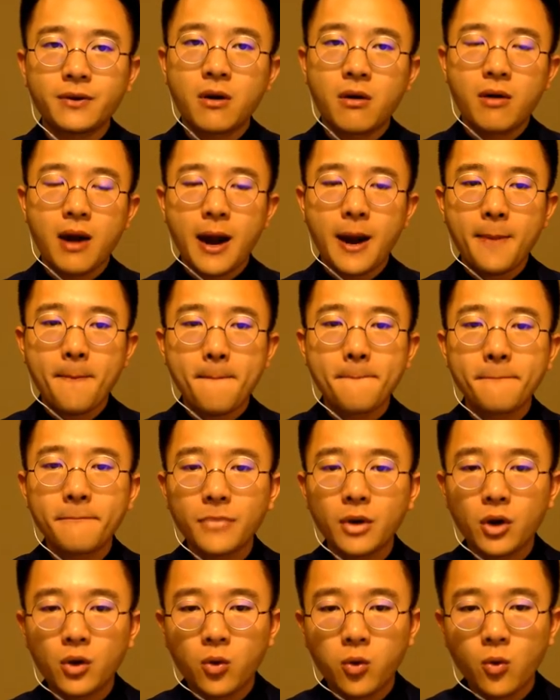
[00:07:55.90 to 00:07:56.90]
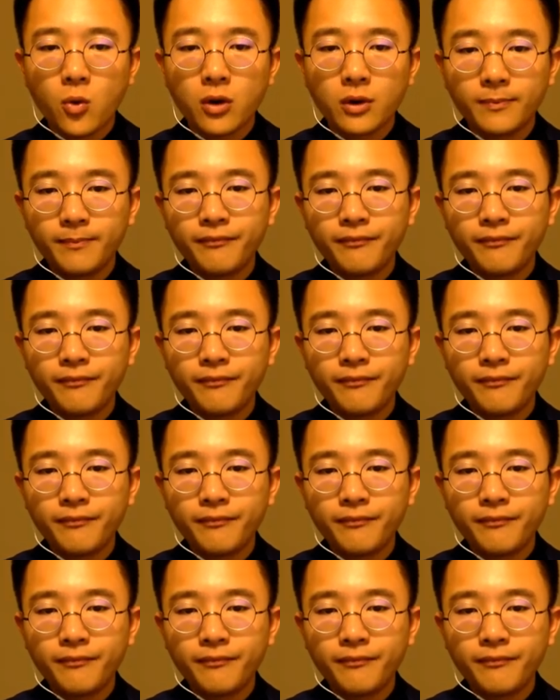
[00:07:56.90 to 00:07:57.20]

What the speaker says: All right, cool.